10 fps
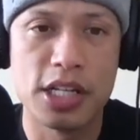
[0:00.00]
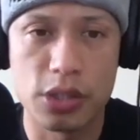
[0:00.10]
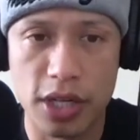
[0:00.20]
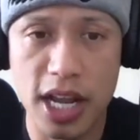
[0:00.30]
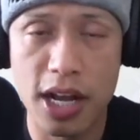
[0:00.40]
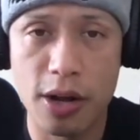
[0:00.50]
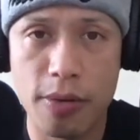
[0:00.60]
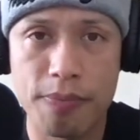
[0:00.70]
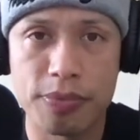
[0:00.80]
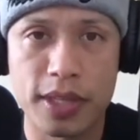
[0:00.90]
So
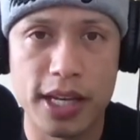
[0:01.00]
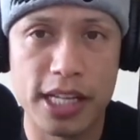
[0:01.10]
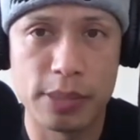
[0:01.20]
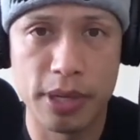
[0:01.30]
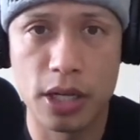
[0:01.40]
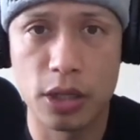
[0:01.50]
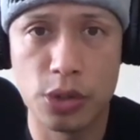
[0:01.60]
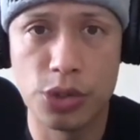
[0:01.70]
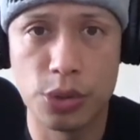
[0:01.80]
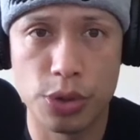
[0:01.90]
now it's been
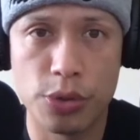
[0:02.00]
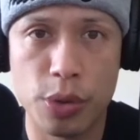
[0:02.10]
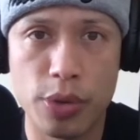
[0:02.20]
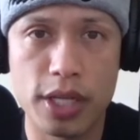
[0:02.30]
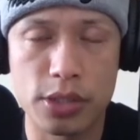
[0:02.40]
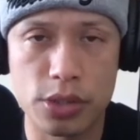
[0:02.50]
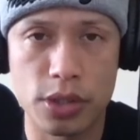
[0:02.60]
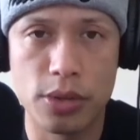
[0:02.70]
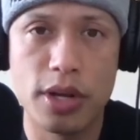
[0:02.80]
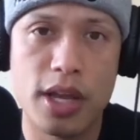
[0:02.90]
close to three weeks or so.